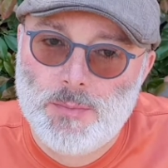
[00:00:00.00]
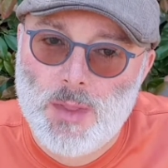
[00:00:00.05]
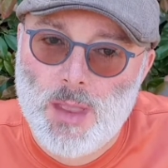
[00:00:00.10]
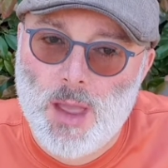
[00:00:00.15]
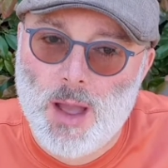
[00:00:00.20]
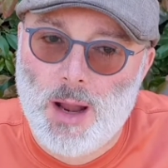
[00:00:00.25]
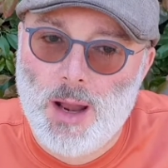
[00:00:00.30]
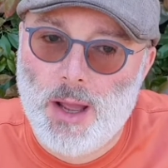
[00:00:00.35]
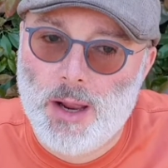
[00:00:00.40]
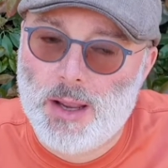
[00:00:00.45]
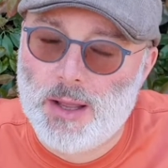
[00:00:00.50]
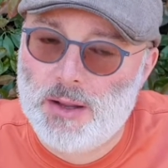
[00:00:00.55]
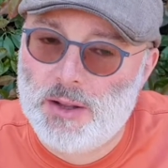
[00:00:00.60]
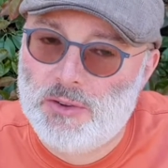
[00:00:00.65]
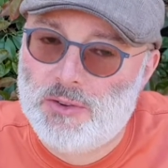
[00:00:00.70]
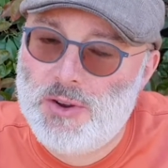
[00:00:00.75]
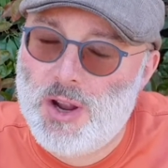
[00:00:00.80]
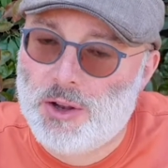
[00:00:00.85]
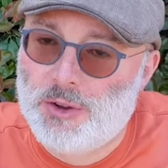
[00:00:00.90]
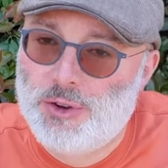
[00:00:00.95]
I like it.
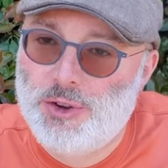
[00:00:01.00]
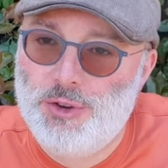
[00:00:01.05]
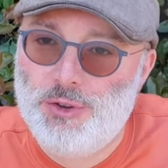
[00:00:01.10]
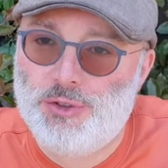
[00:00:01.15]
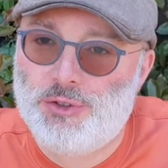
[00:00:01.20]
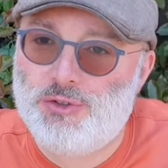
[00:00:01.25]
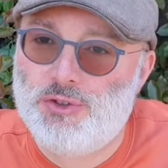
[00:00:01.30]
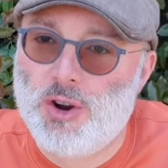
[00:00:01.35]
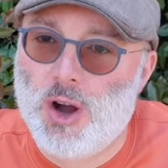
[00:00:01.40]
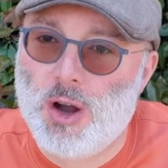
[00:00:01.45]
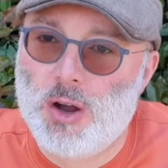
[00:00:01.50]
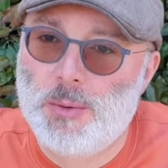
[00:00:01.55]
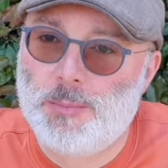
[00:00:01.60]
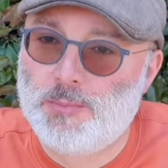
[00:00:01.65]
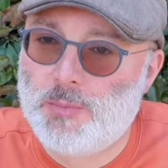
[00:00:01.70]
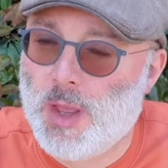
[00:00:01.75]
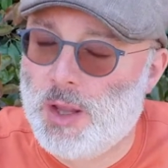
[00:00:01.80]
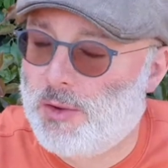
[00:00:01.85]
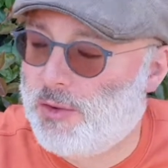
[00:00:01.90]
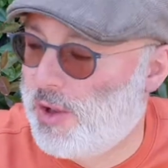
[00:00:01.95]
It's not too strong.
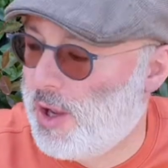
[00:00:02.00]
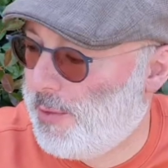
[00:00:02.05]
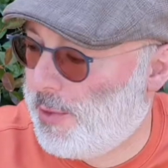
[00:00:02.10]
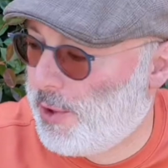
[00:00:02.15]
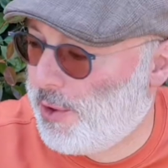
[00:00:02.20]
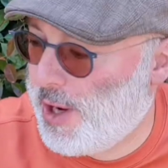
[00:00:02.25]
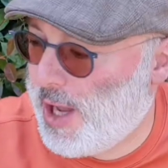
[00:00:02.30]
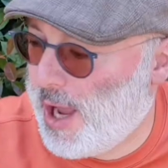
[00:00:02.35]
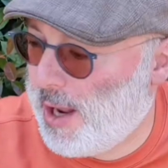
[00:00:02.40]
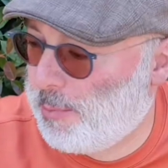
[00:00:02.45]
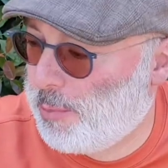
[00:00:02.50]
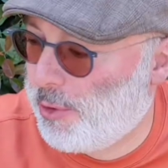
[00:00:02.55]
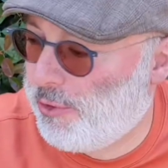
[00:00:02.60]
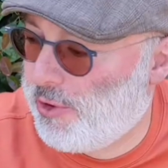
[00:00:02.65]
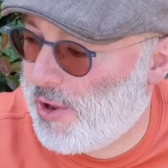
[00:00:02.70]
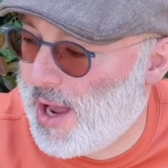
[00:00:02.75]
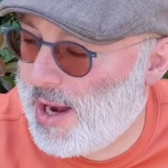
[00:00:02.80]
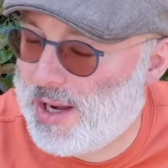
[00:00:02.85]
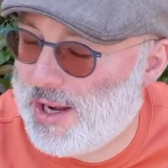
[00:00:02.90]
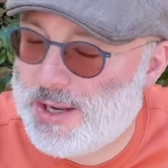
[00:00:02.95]
It's
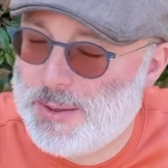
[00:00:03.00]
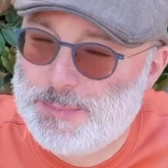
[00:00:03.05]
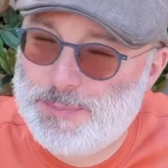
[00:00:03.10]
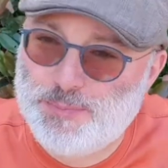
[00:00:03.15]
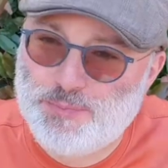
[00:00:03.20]
38%,